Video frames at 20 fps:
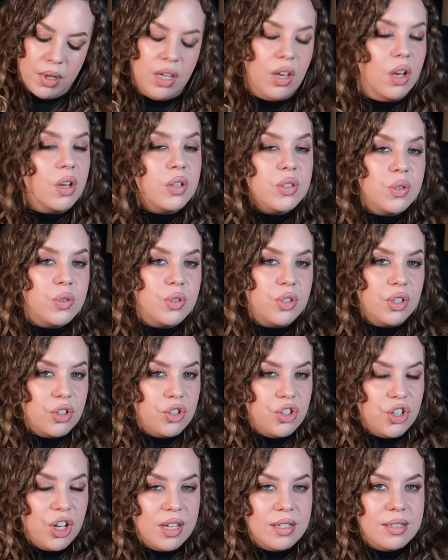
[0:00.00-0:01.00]
He also
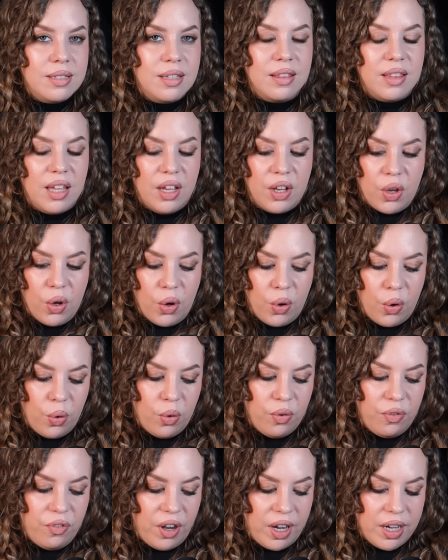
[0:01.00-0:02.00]
suggests that they go
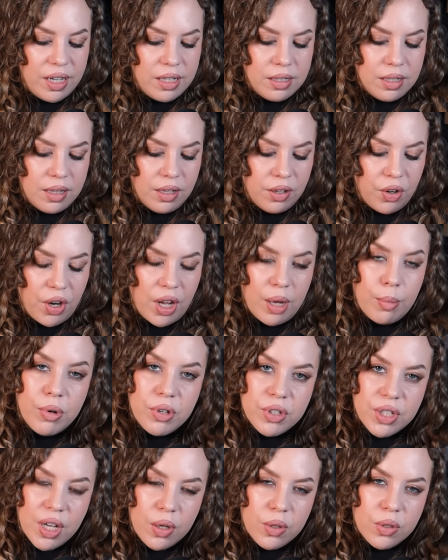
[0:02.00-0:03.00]
find their
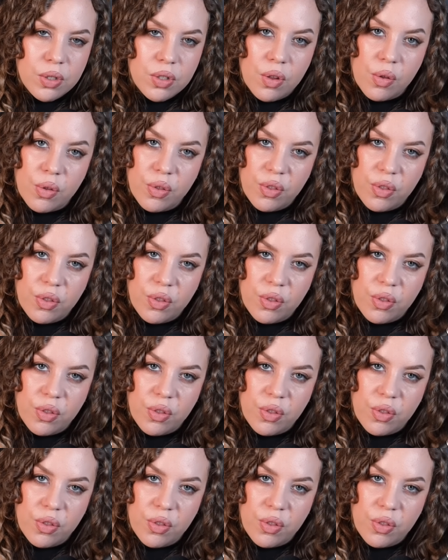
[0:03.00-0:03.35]
neighbor's house, the